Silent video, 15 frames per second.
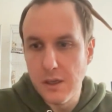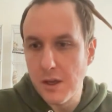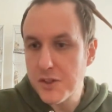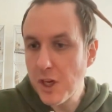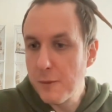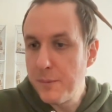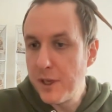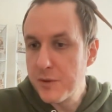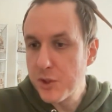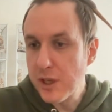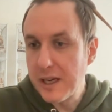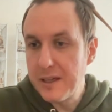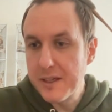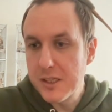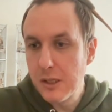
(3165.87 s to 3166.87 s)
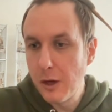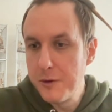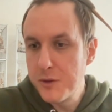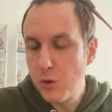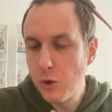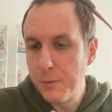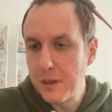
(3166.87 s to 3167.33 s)
So birds with Joanna, there's loads
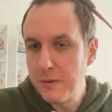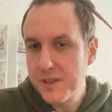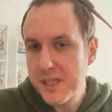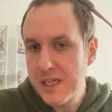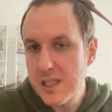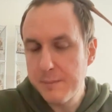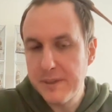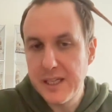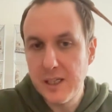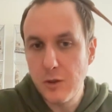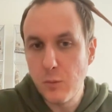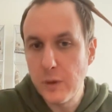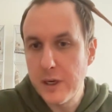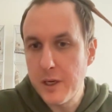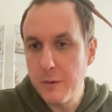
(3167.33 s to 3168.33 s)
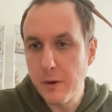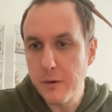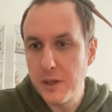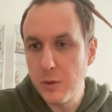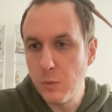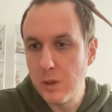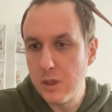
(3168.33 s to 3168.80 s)
of hormonal teas depending on where you are in
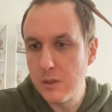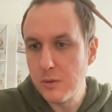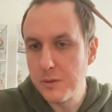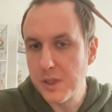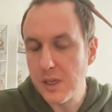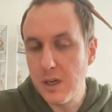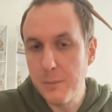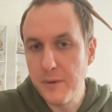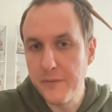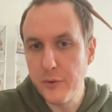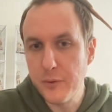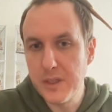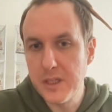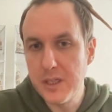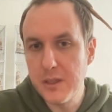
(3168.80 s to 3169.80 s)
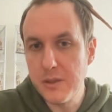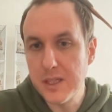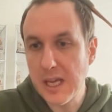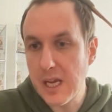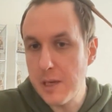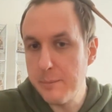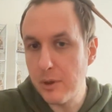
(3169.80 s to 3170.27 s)
the world. If you're in the
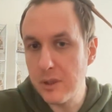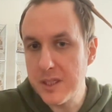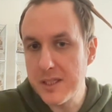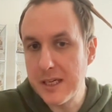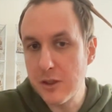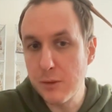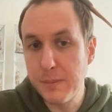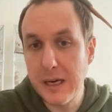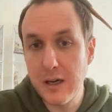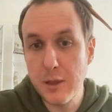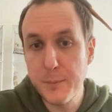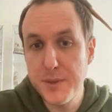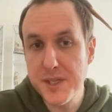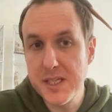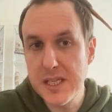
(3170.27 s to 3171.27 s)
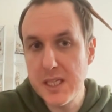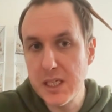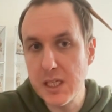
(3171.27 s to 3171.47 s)
UK, Polly's Natural Parrot Boutique.